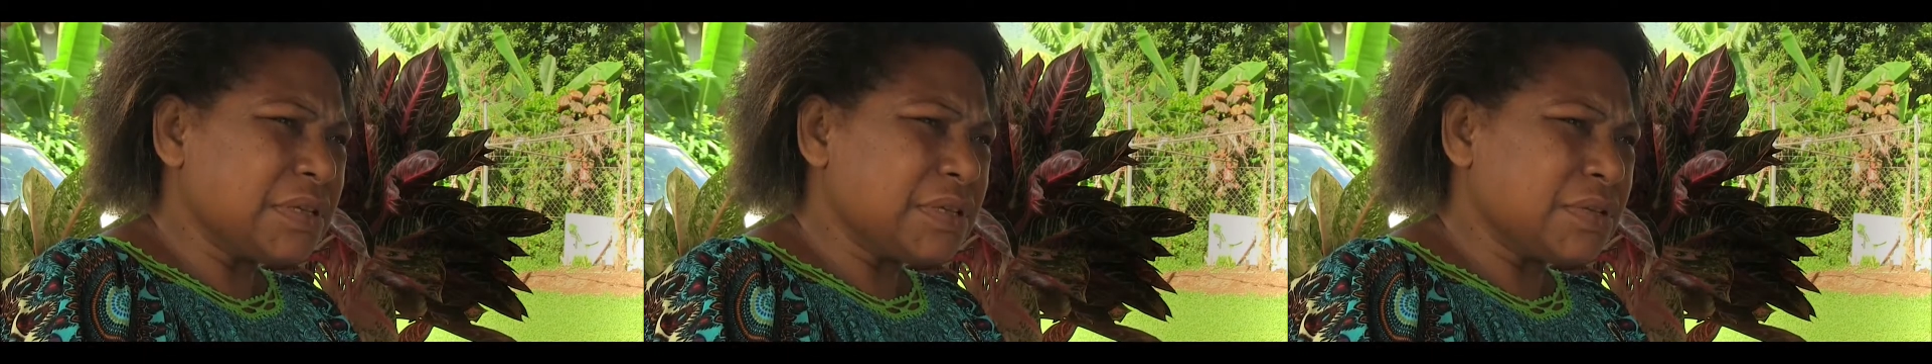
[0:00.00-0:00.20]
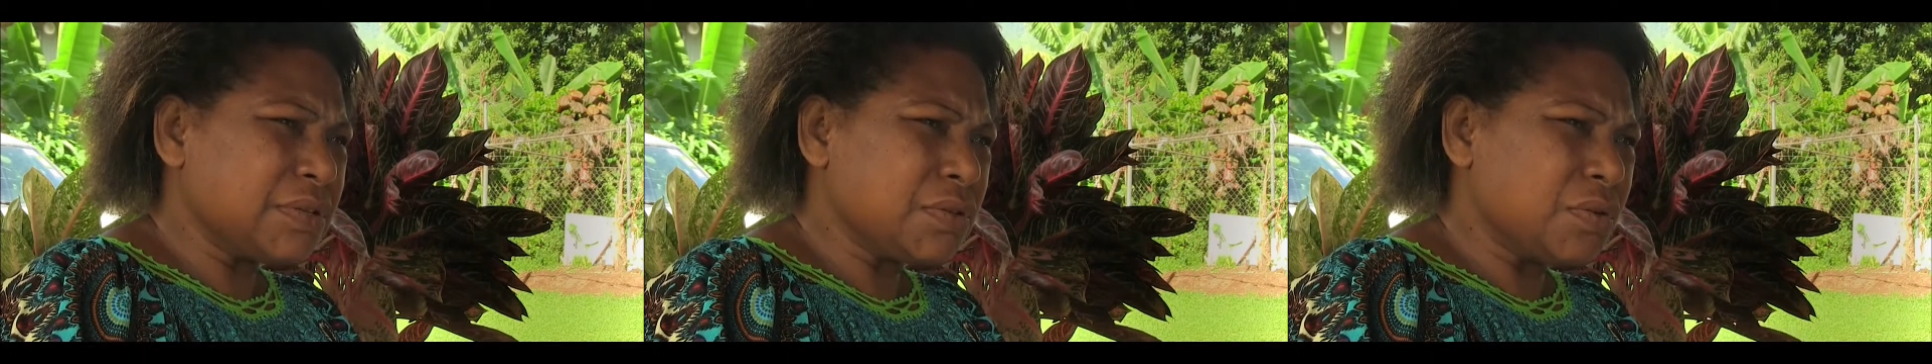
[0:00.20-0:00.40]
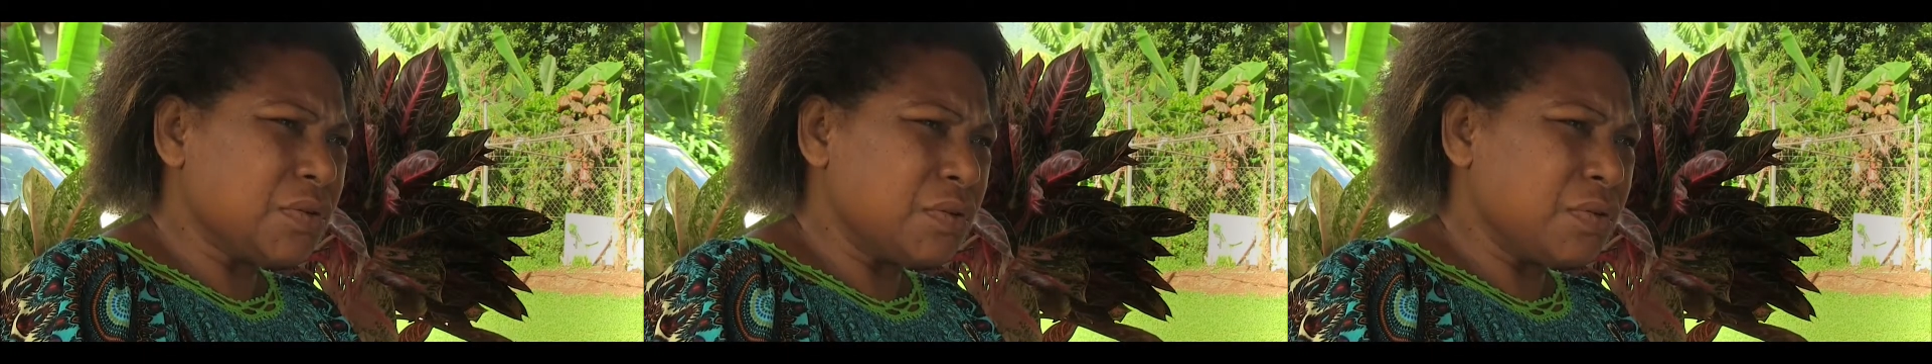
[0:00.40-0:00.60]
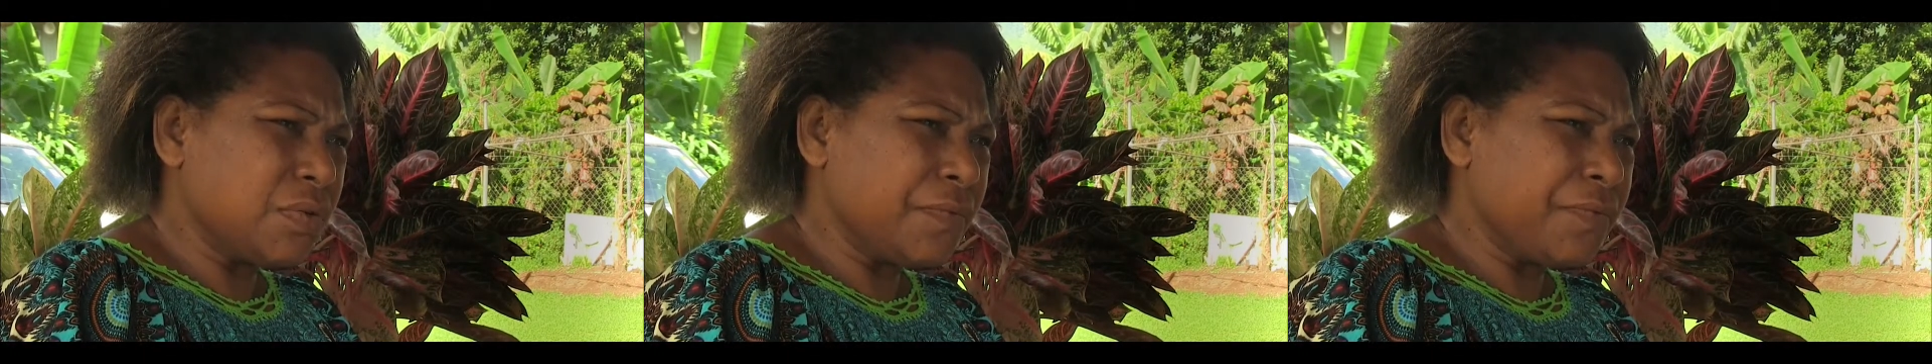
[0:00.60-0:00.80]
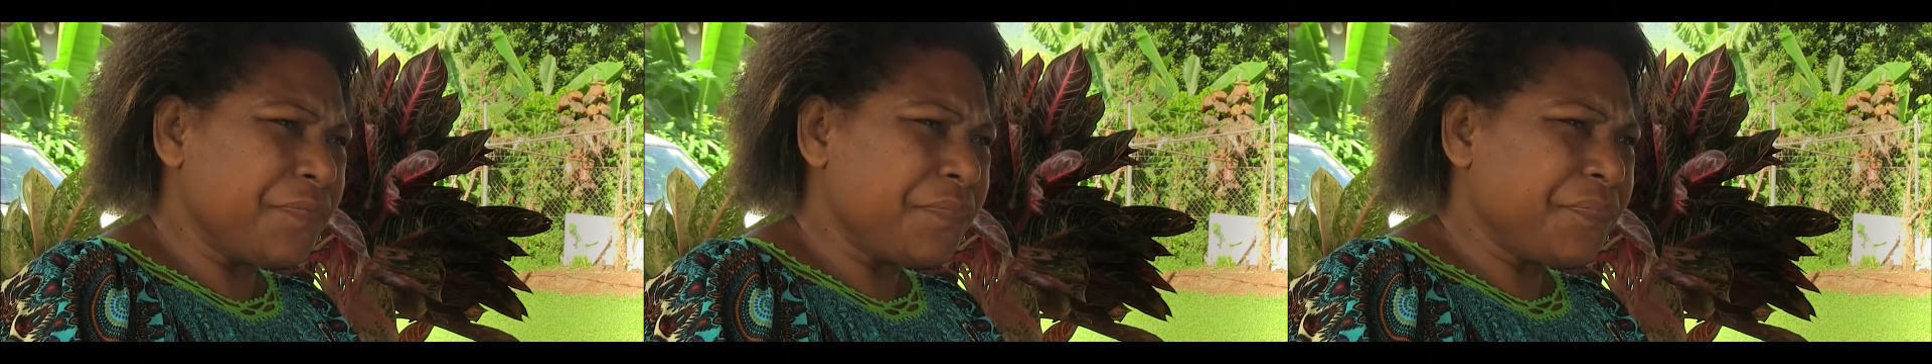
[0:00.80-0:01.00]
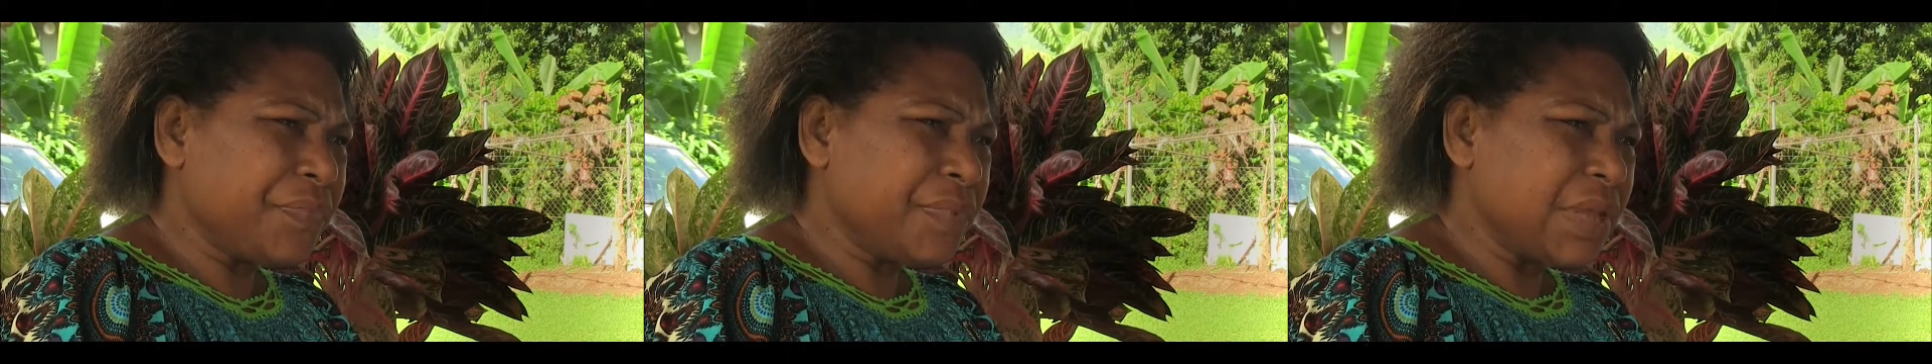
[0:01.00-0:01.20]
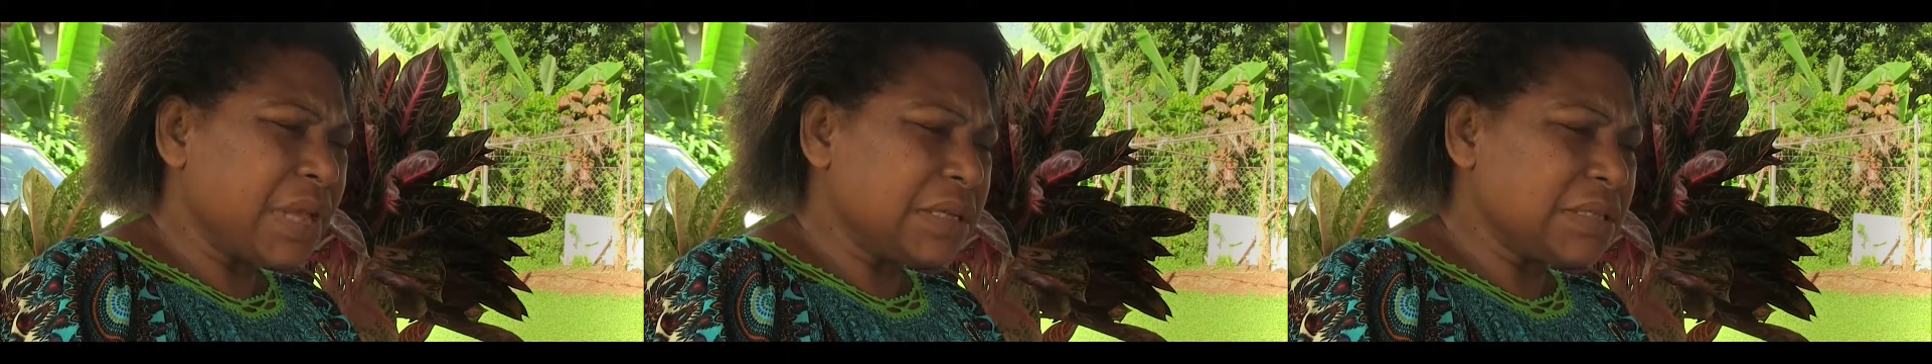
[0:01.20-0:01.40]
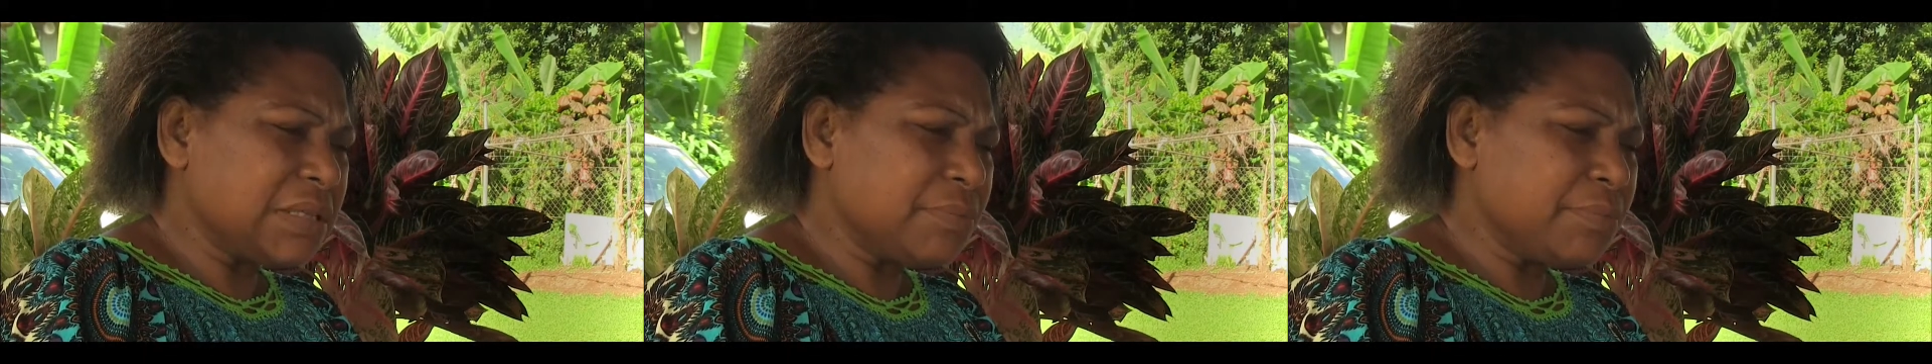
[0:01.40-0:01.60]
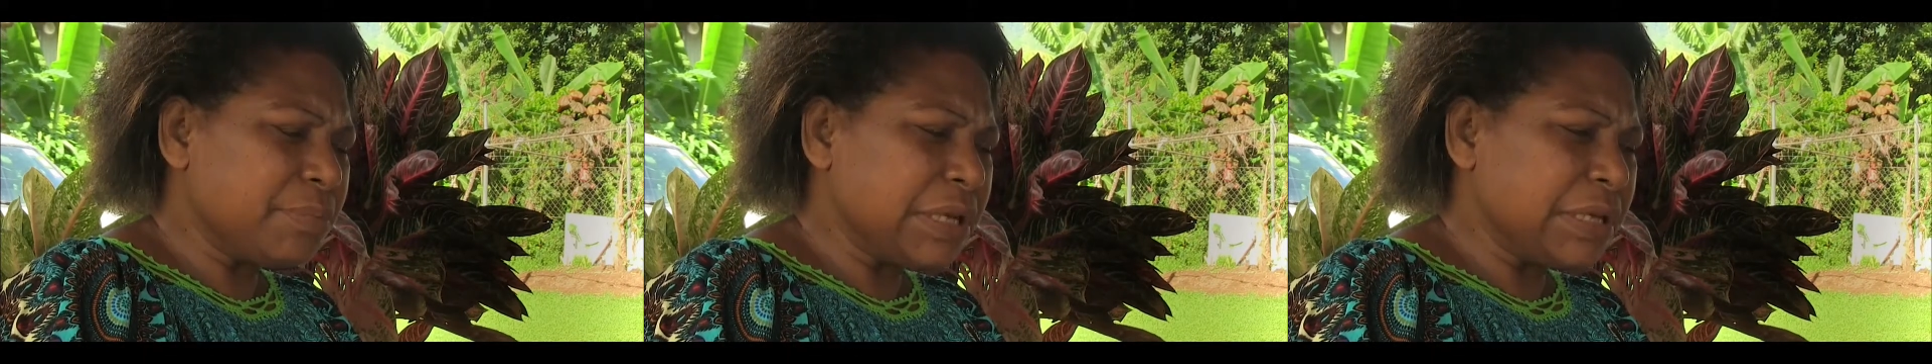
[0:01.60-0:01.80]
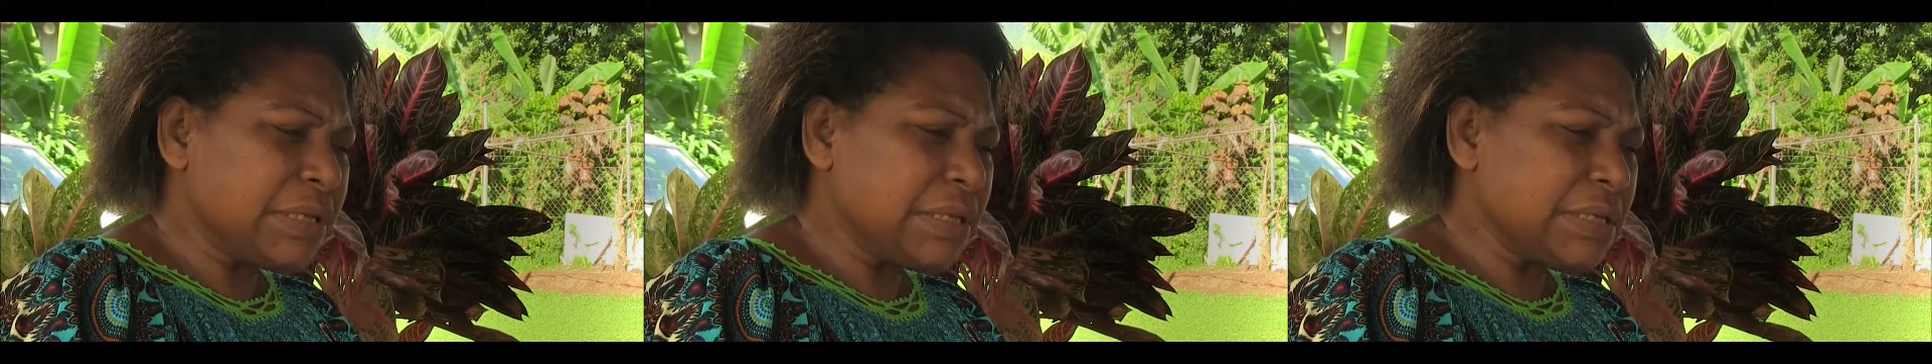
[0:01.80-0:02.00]
So
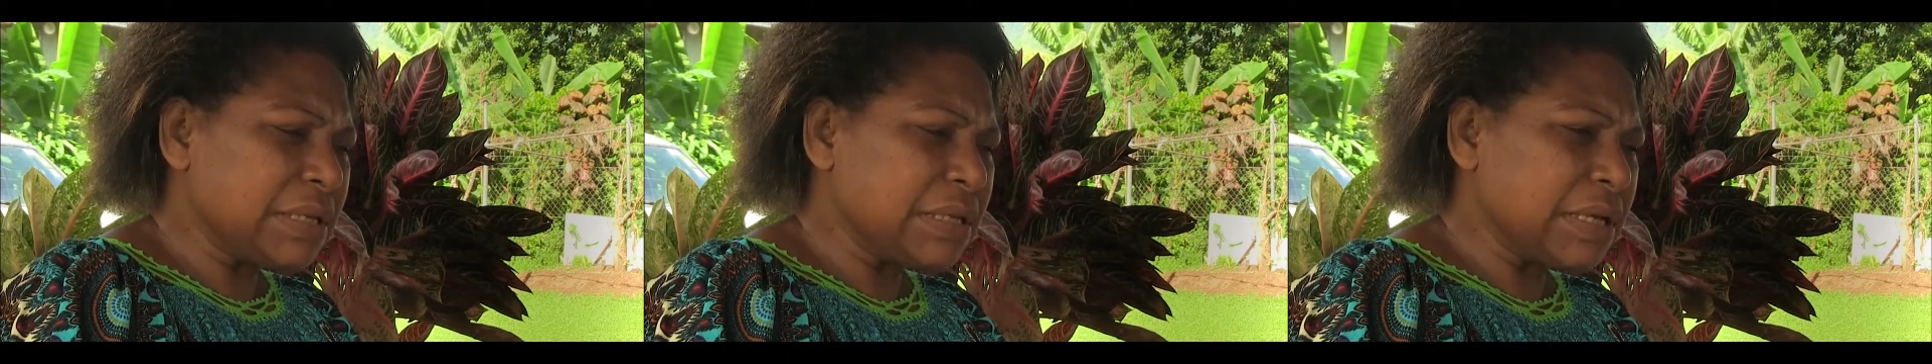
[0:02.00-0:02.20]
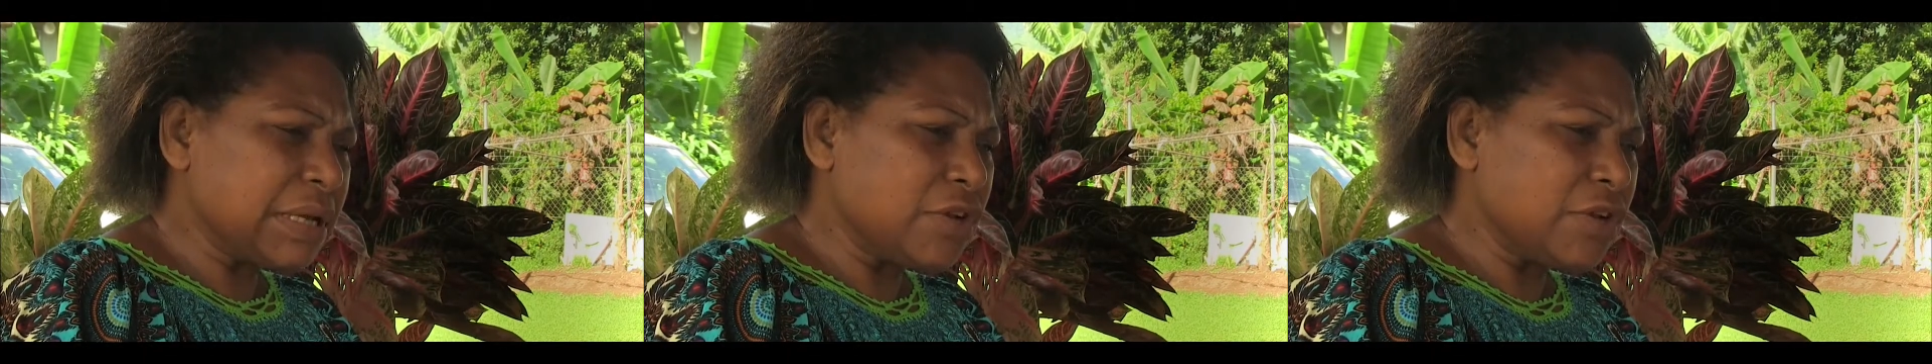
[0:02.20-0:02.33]
accessibilities in